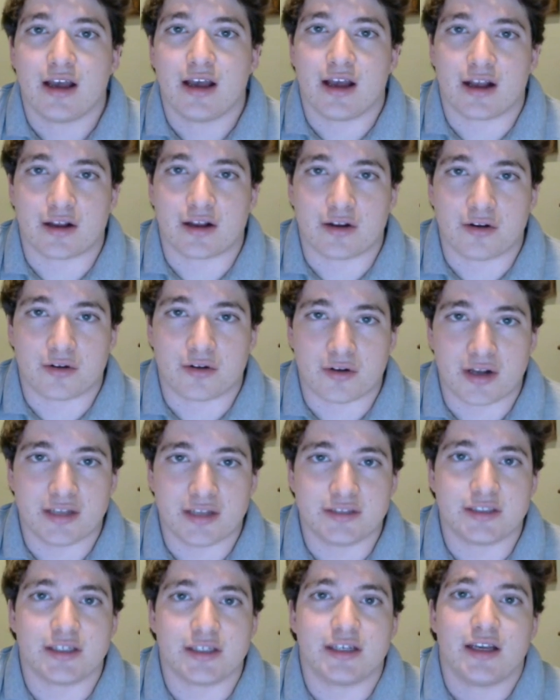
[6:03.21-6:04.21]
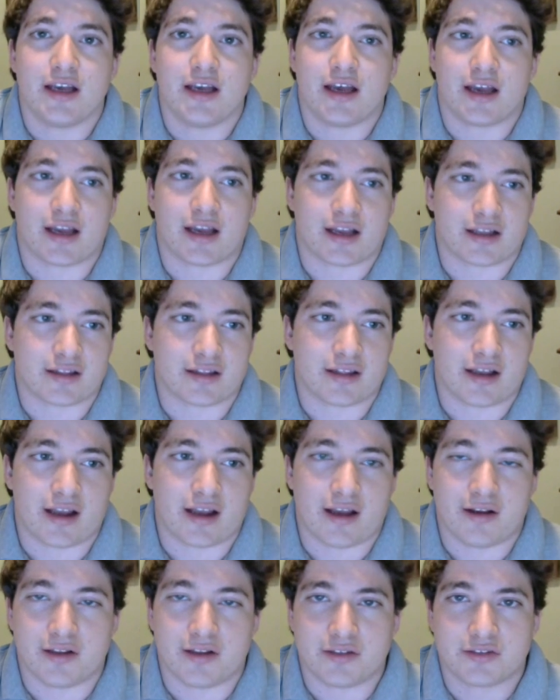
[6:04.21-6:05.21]
and go crazy and
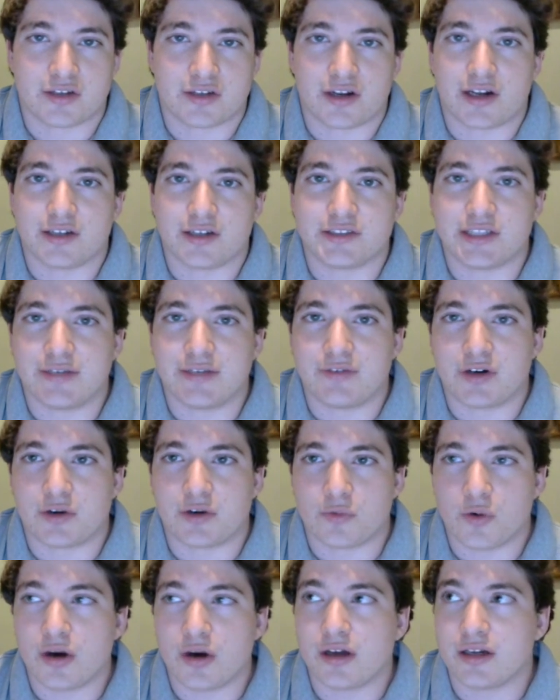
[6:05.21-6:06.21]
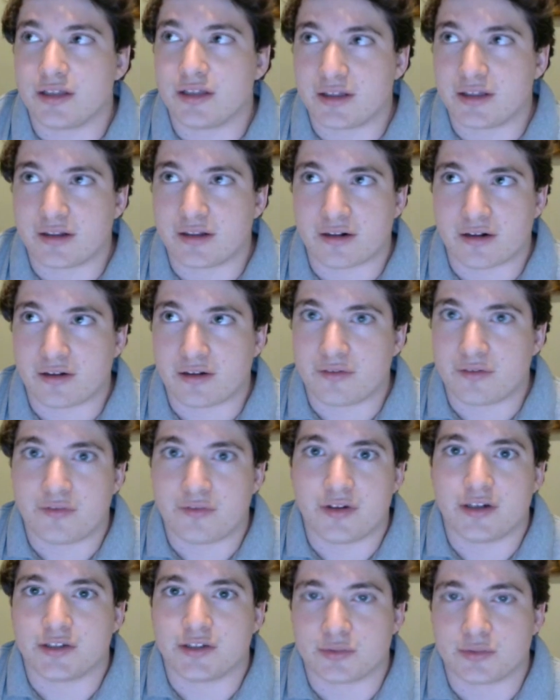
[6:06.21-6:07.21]
they start out 7-1 and then they're going to
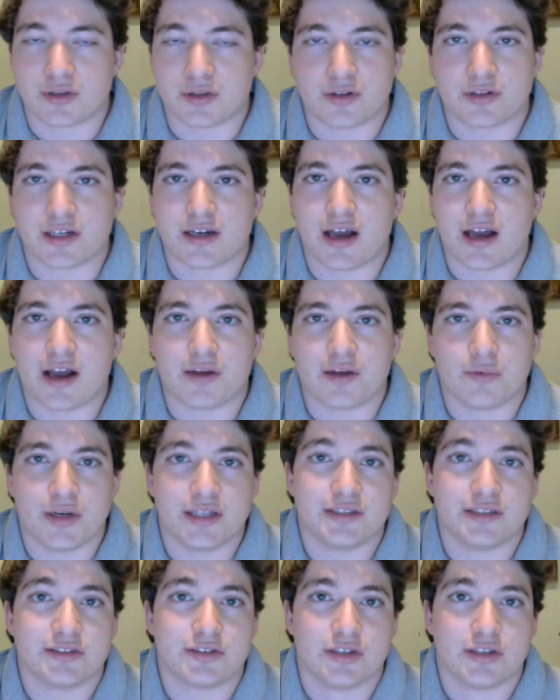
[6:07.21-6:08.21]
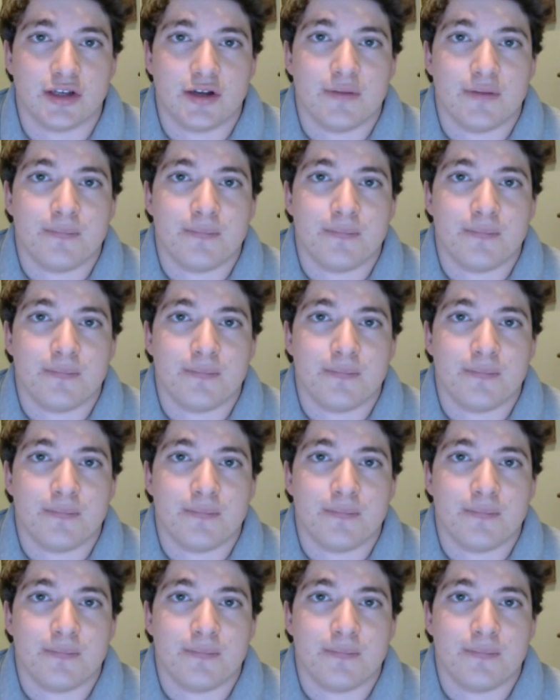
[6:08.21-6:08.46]
finish with only 9 wins?